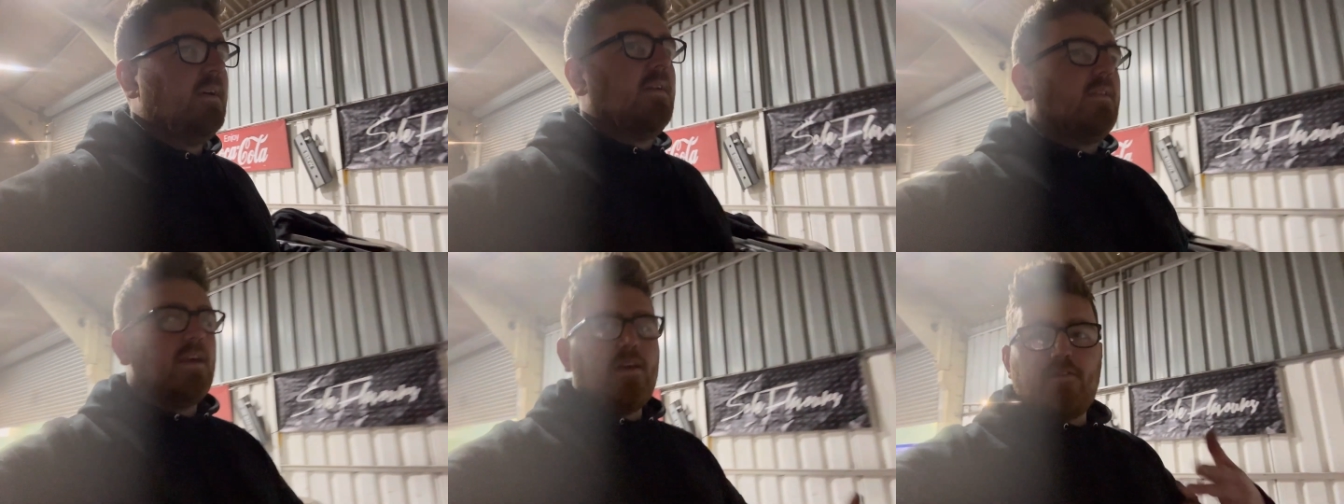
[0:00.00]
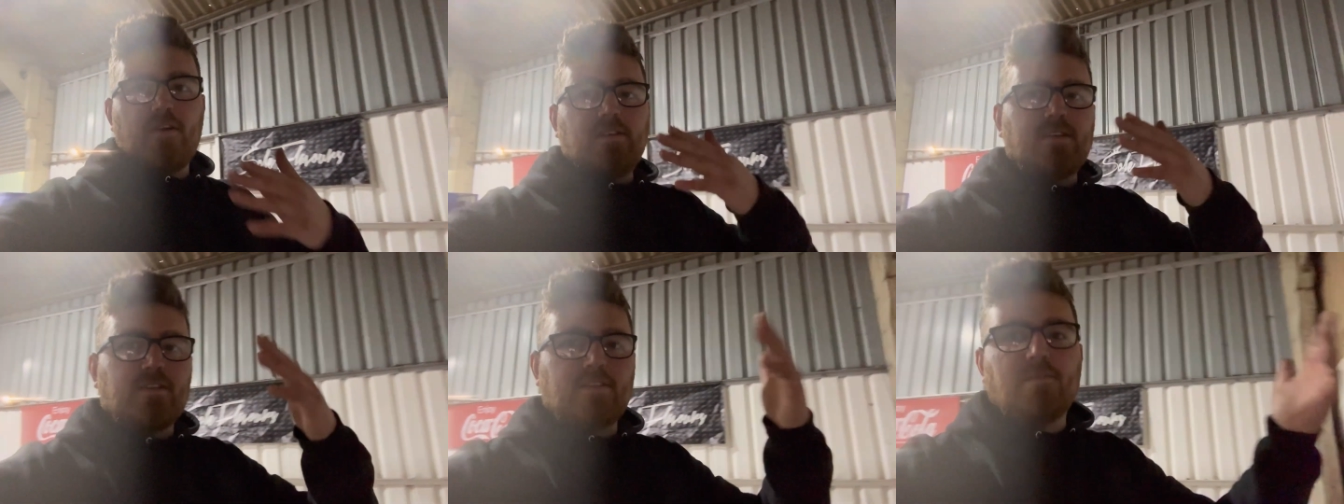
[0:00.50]
E36
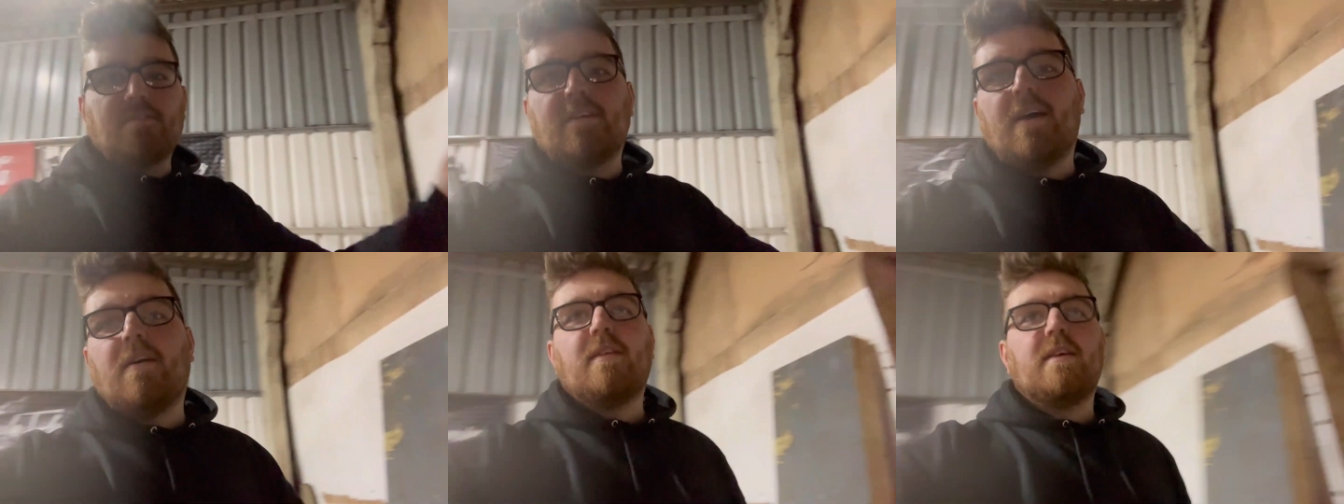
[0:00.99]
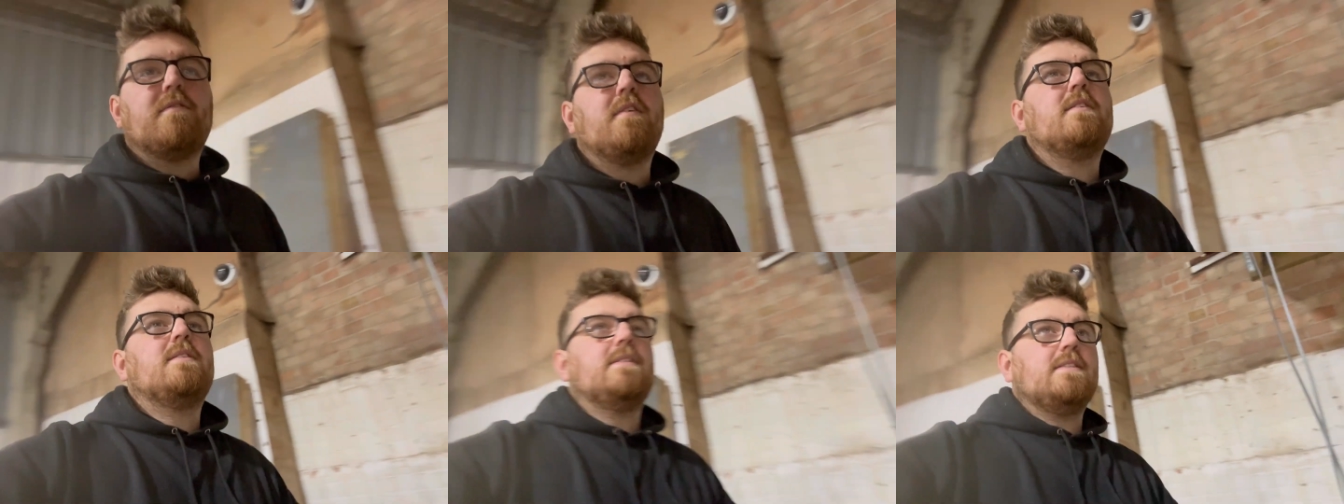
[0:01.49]
is up for sale. The
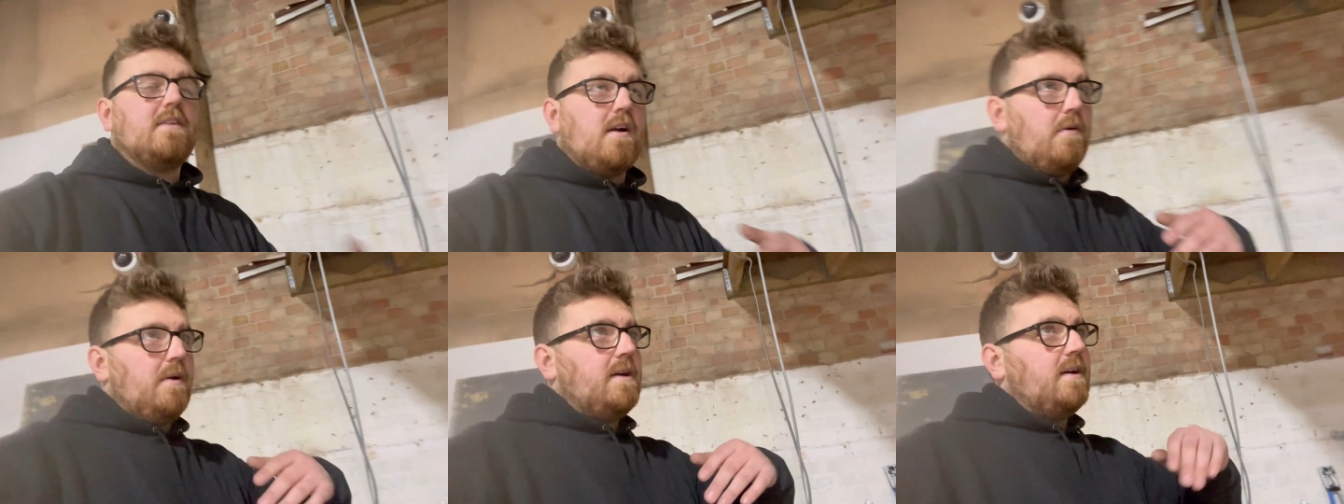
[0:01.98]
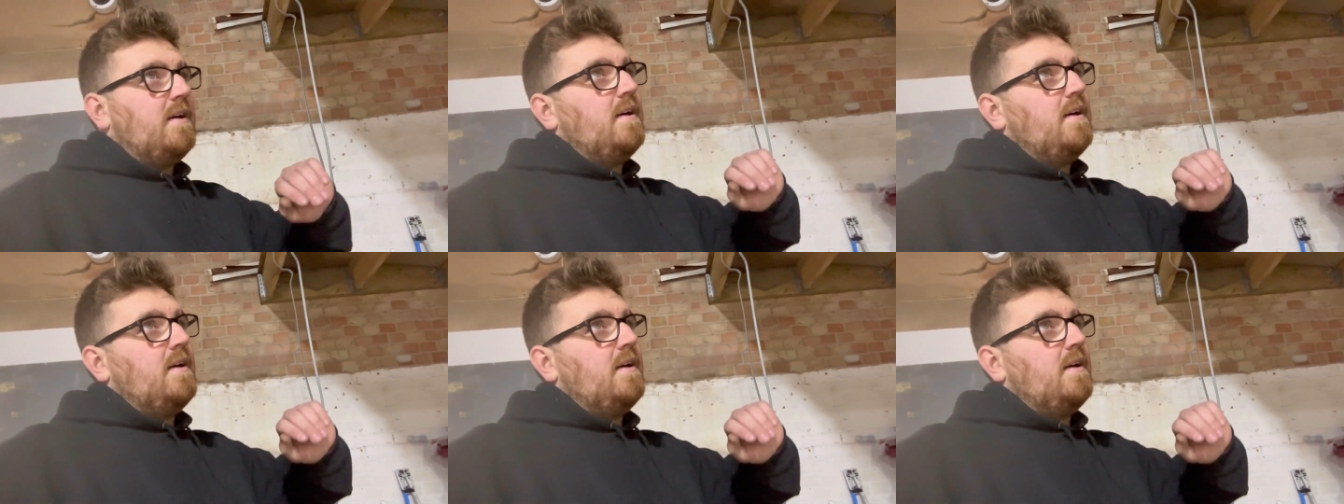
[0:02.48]
E36 is going.